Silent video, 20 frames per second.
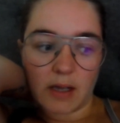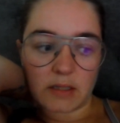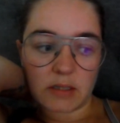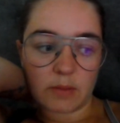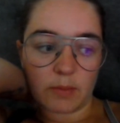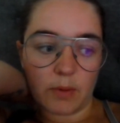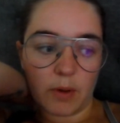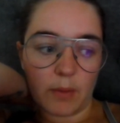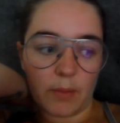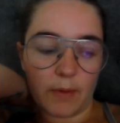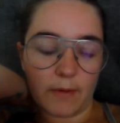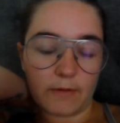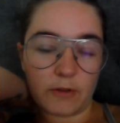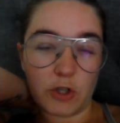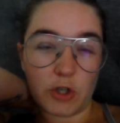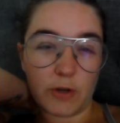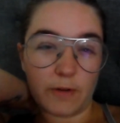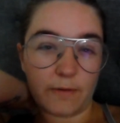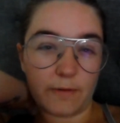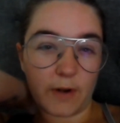ask mum
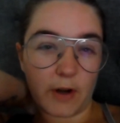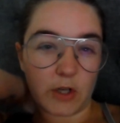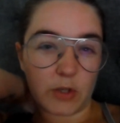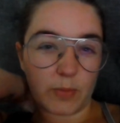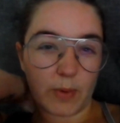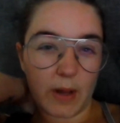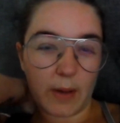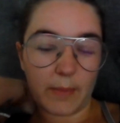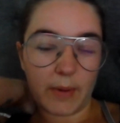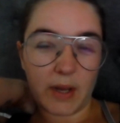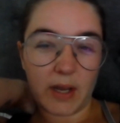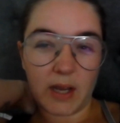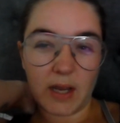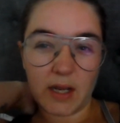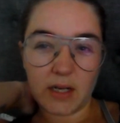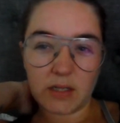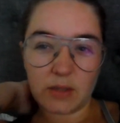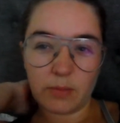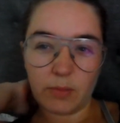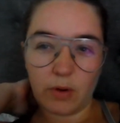if she could French plait my
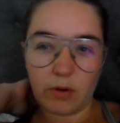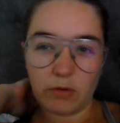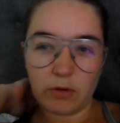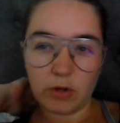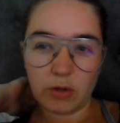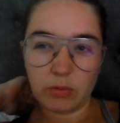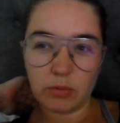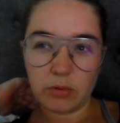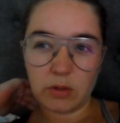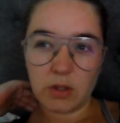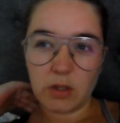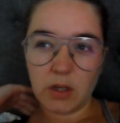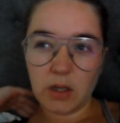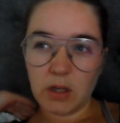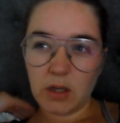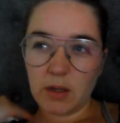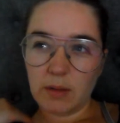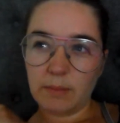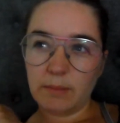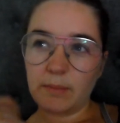hair tomorrow,
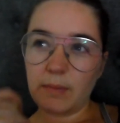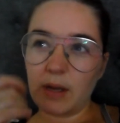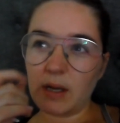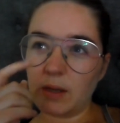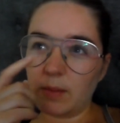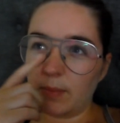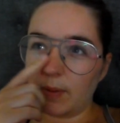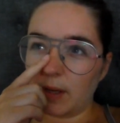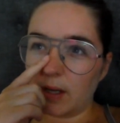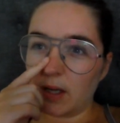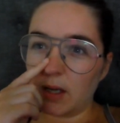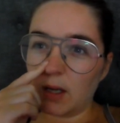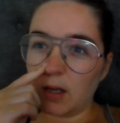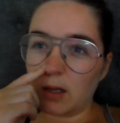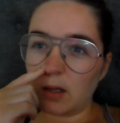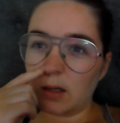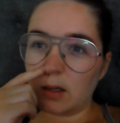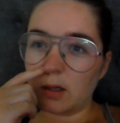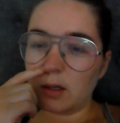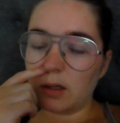
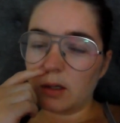maybe.